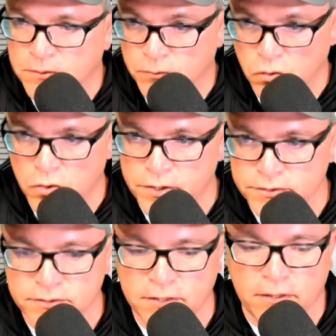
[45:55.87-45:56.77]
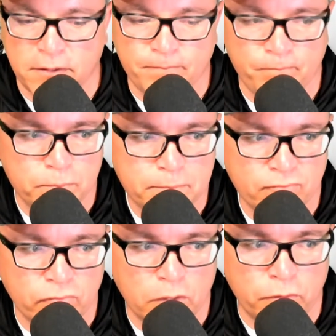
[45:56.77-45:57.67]
make some noise
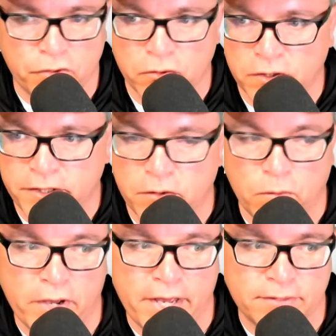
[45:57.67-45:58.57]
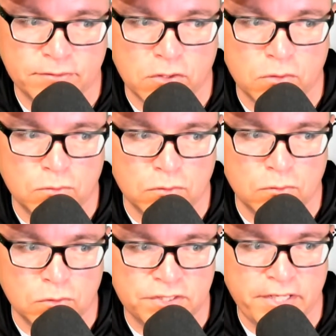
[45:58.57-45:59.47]
with her leading the way. So
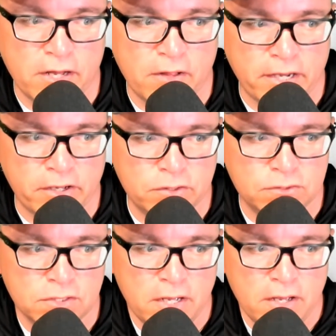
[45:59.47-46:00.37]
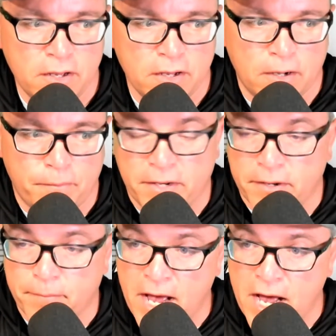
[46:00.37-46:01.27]
we'll see how that goes. And